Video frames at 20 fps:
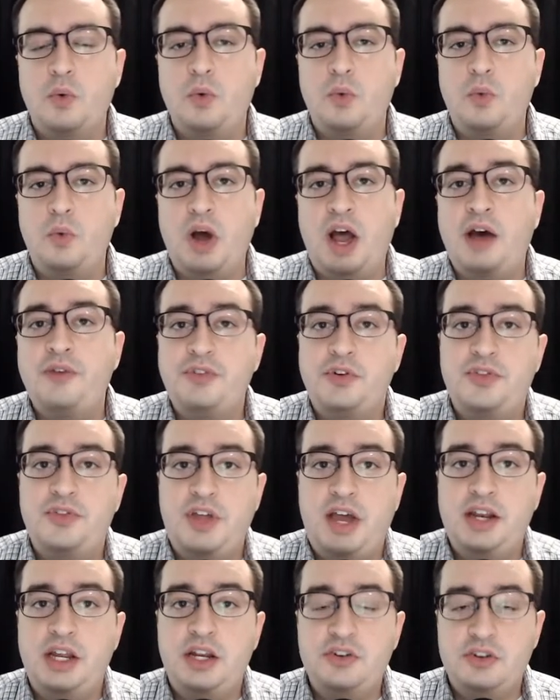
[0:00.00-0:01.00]
After
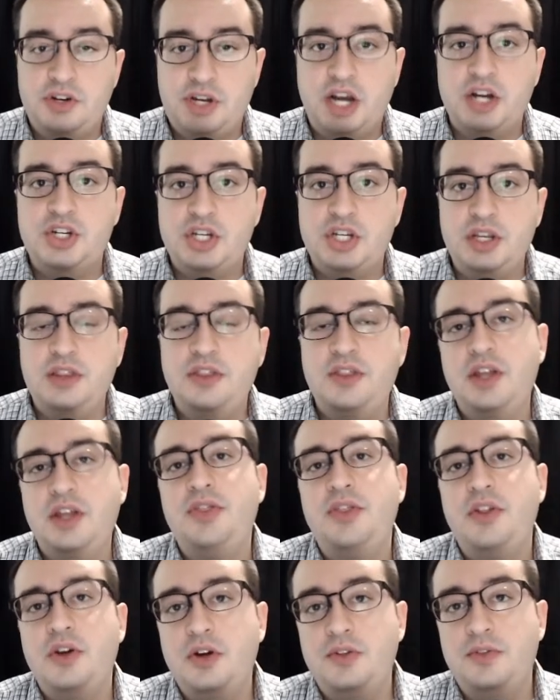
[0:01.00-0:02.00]
that introduction,
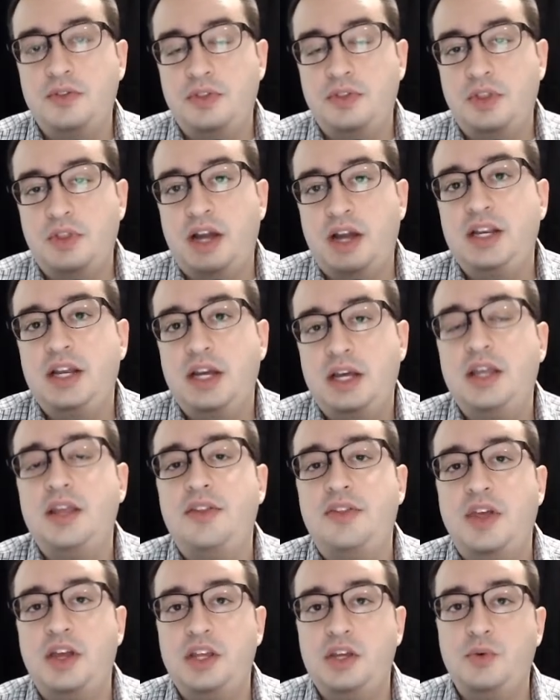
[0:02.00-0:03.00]
then the idea
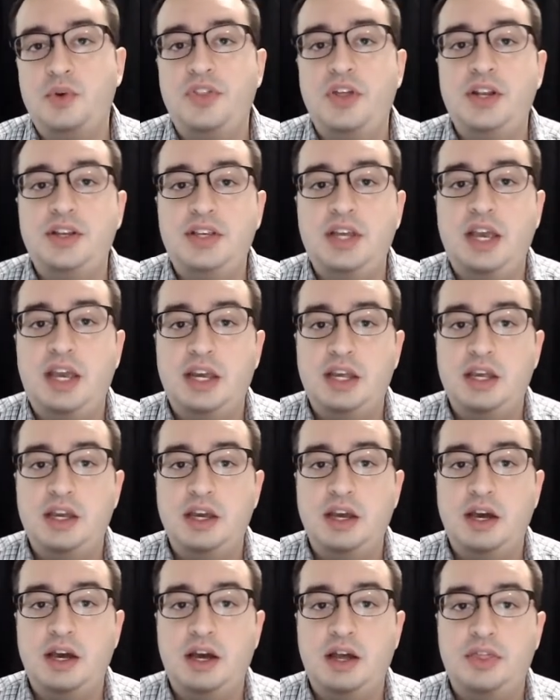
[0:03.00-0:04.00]
is that you would then take
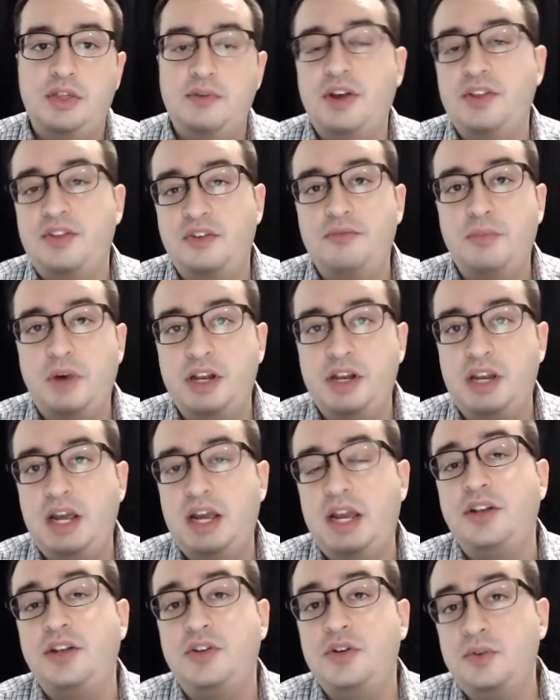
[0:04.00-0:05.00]
the rest of
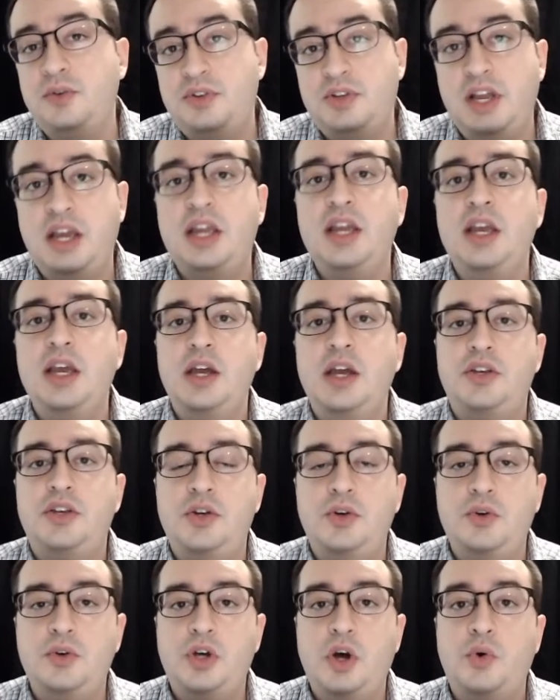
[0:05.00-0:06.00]
Monday and Tuesday
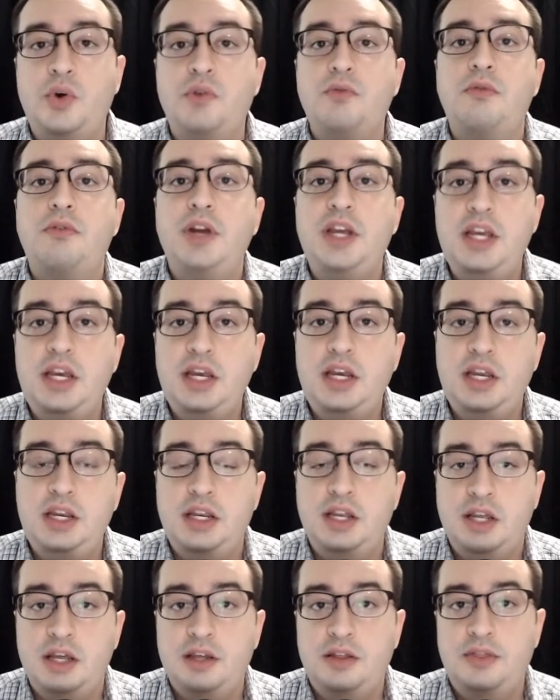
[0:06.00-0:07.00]
to go and
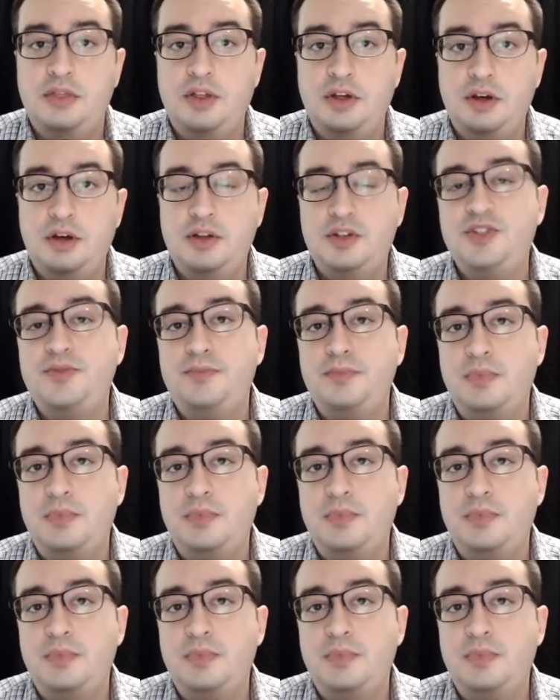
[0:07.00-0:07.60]
read the